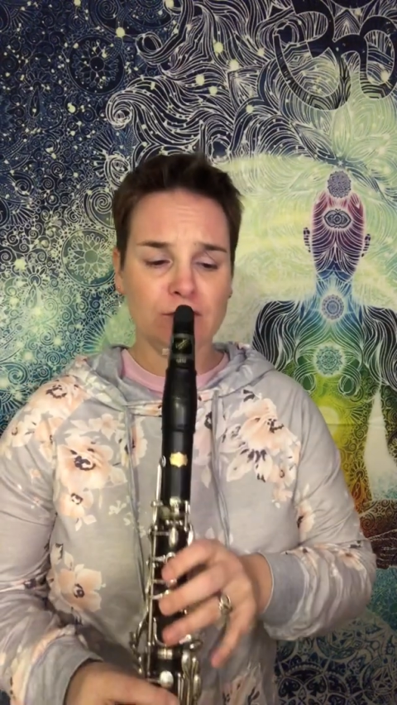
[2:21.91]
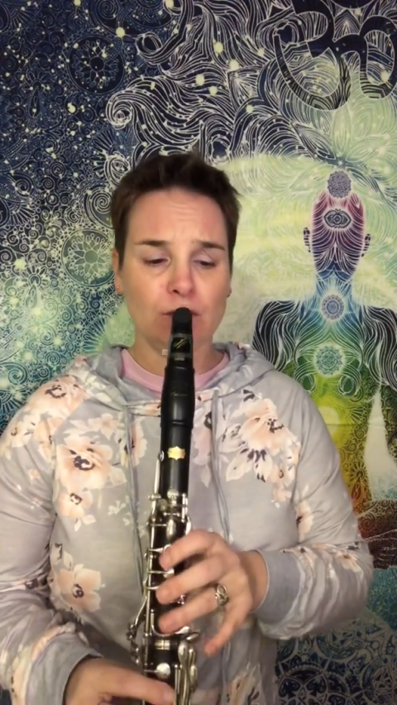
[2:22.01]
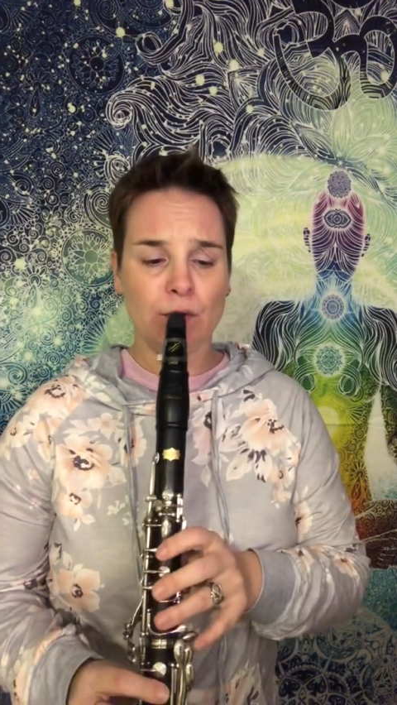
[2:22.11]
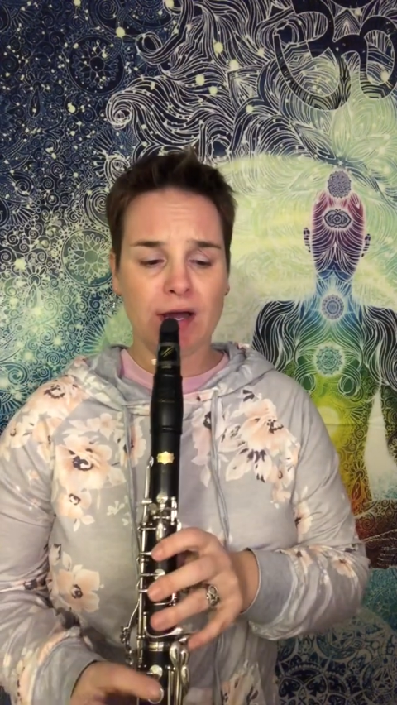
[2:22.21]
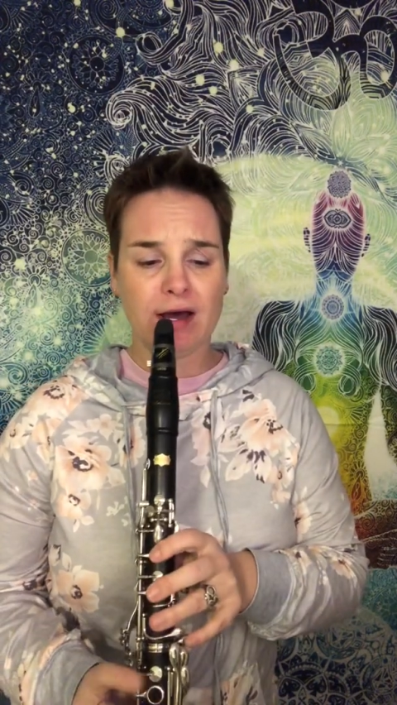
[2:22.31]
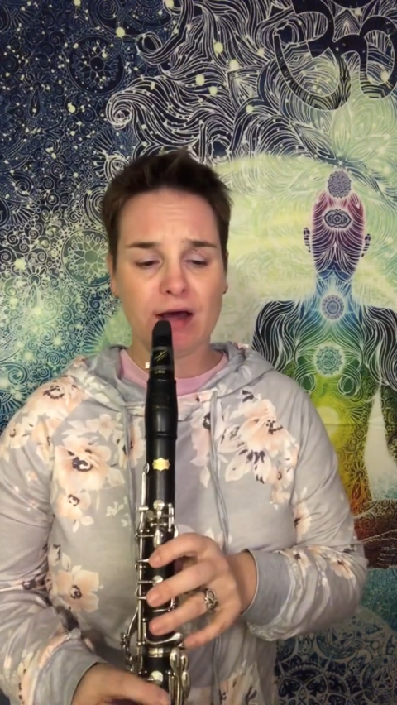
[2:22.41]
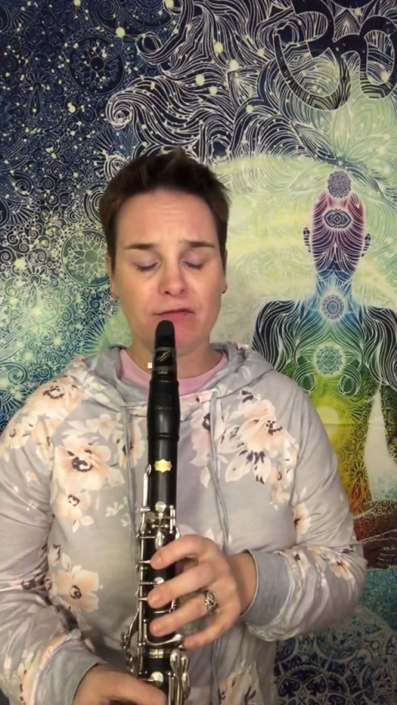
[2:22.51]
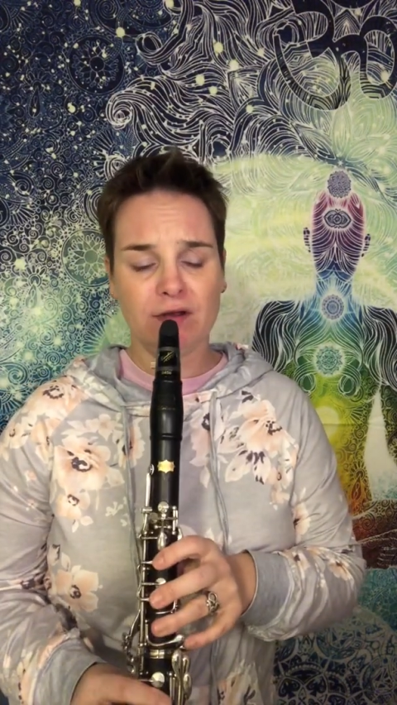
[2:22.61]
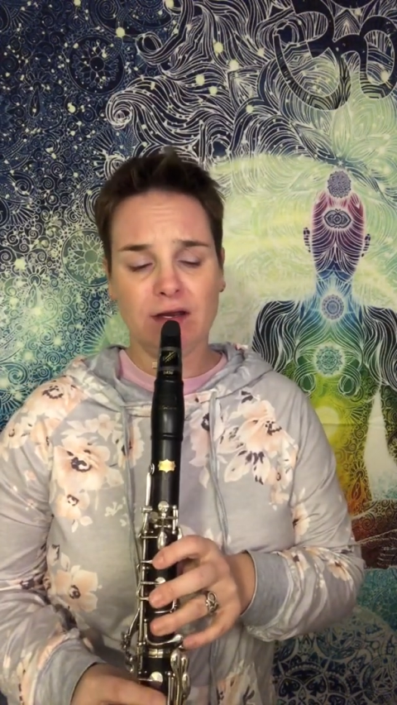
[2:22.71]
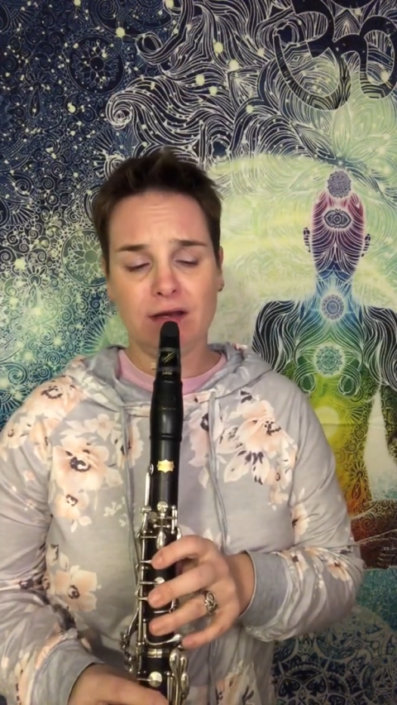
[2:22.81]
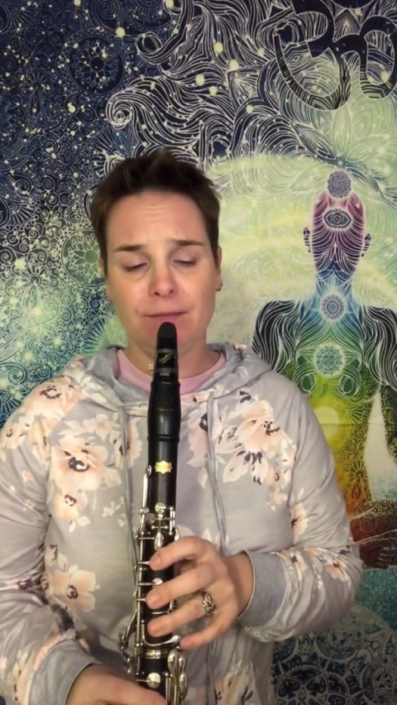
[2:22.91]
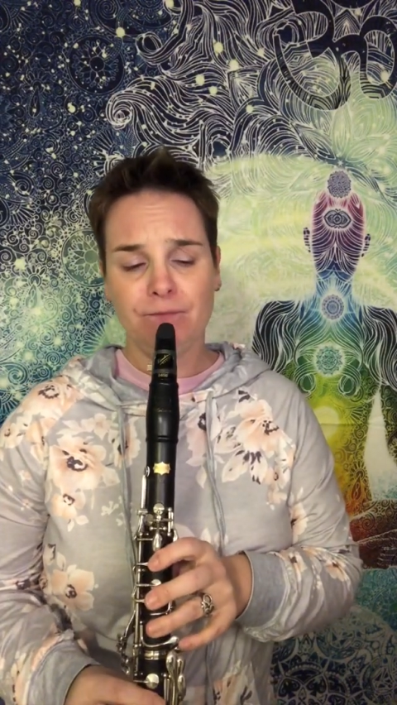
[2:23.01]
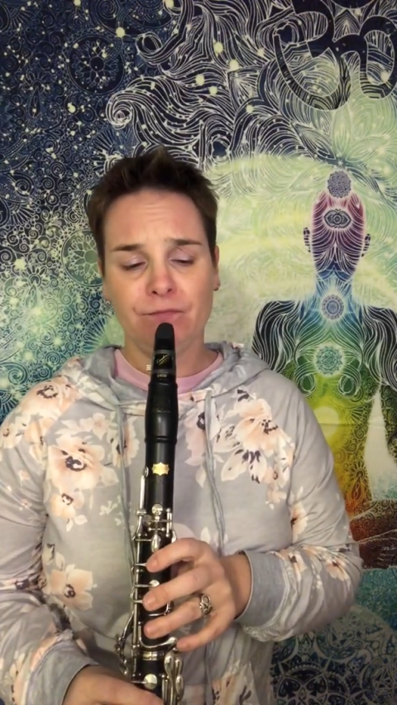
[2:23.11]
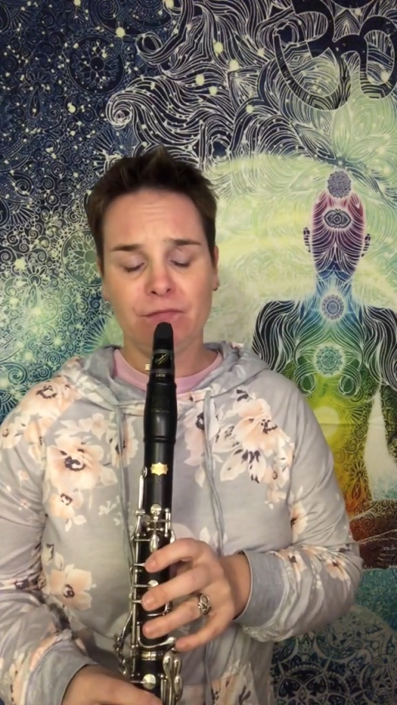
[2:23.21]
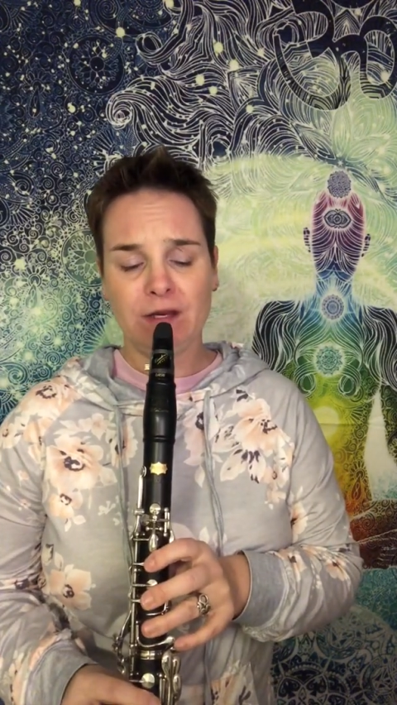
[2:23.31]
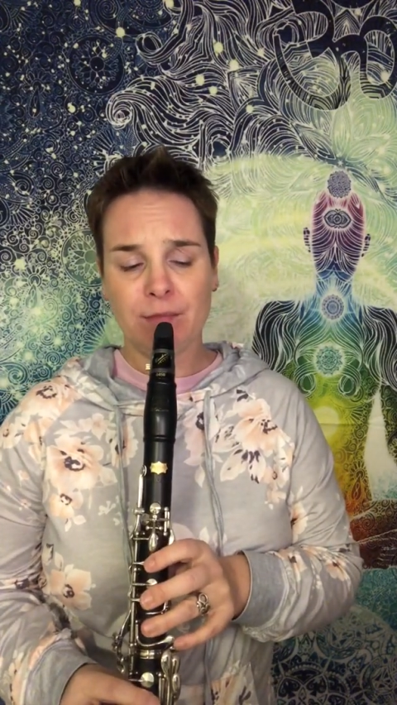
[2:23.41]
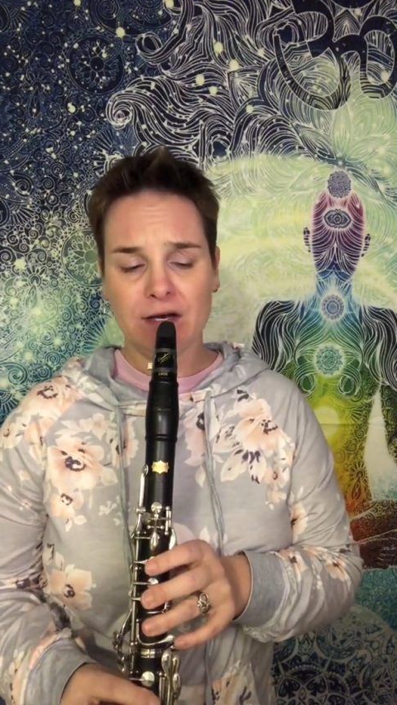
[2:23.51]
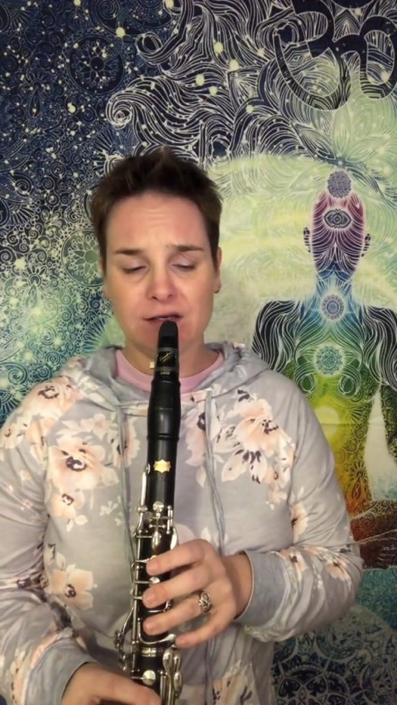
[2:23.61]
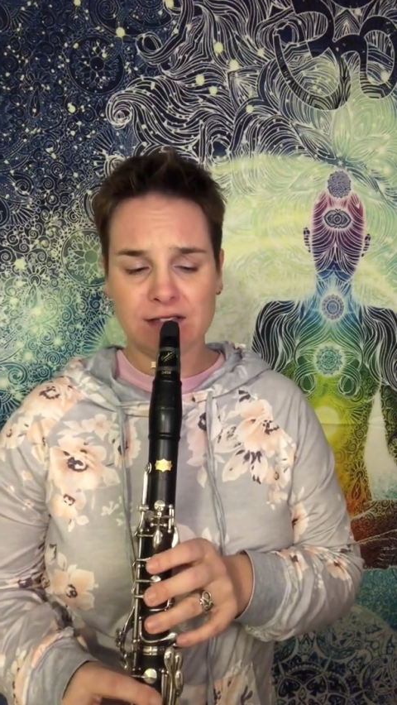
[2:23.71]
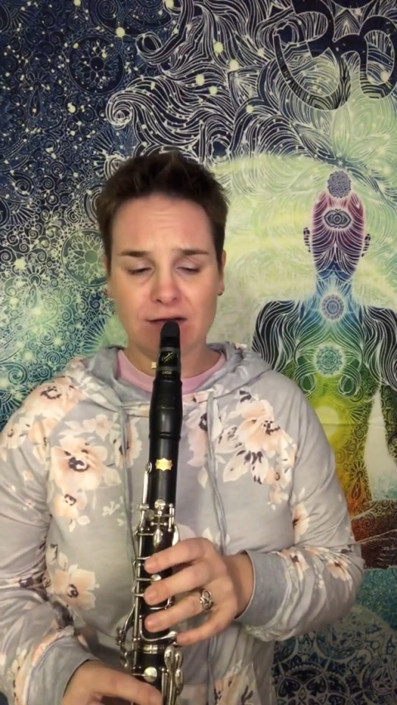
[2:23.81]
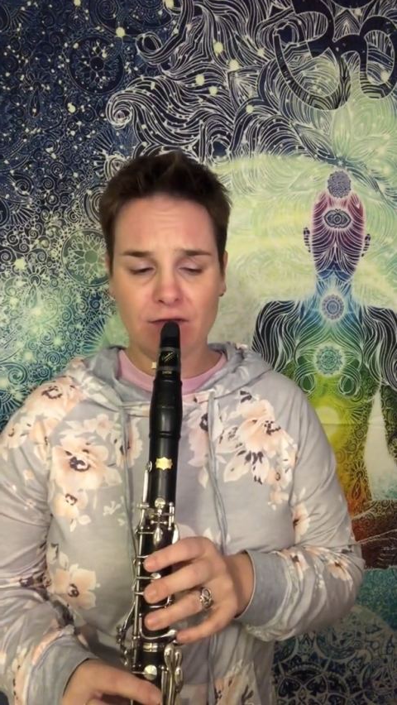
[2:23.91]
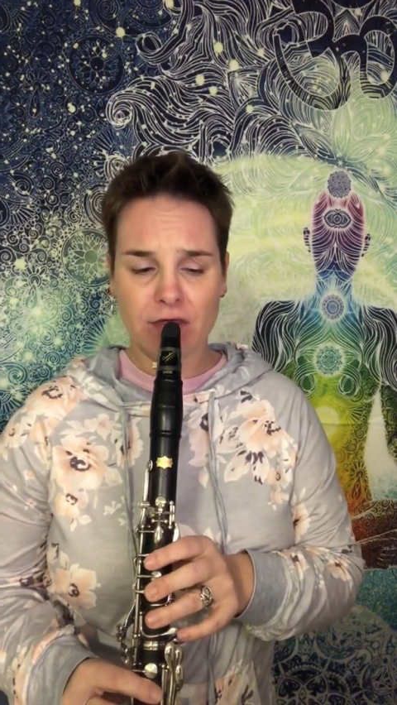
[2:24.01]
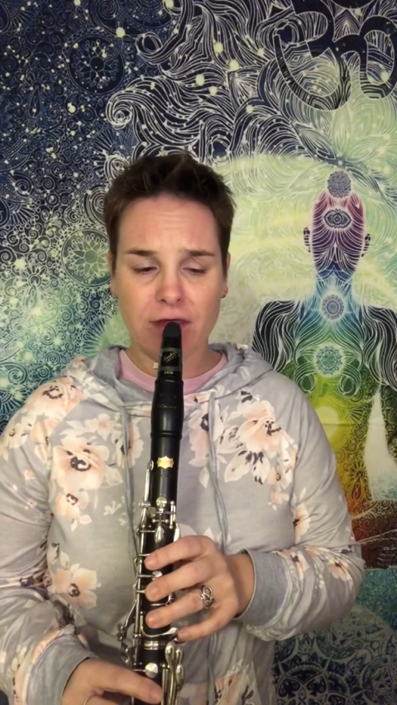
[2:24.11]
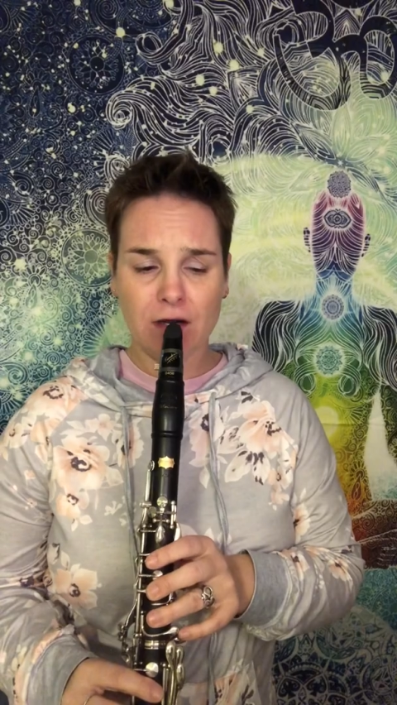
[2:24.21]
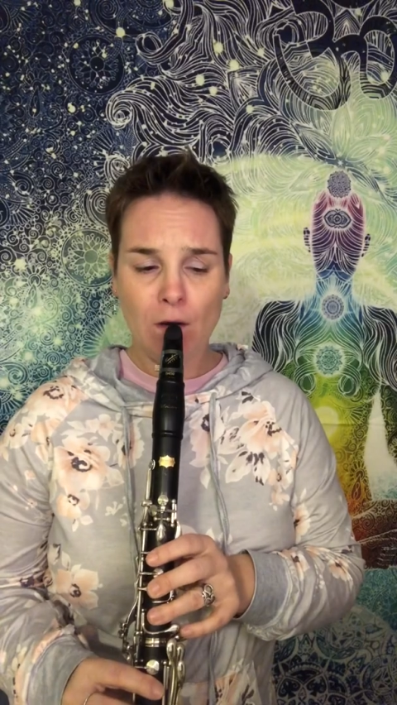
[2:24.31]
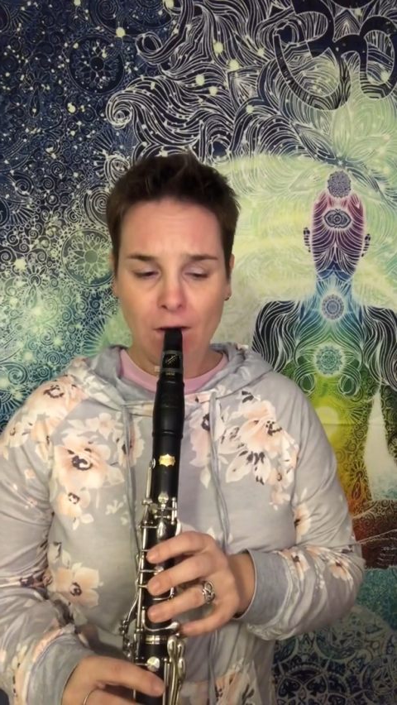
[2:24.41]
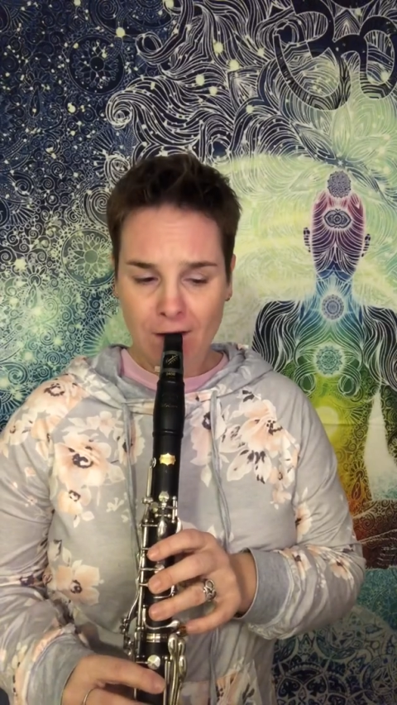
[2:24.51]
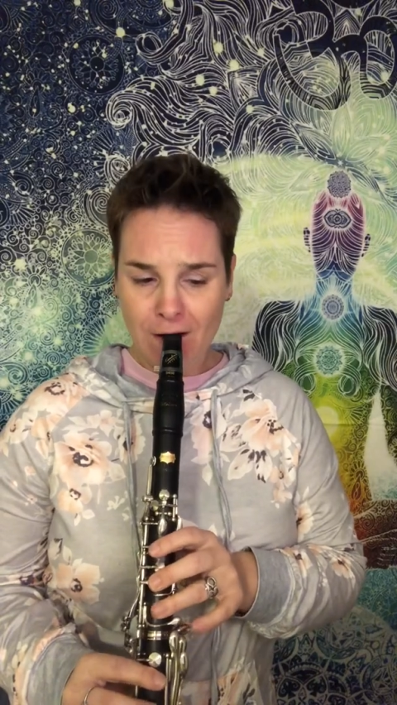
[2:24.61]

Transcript: So we have a D minor 7th here,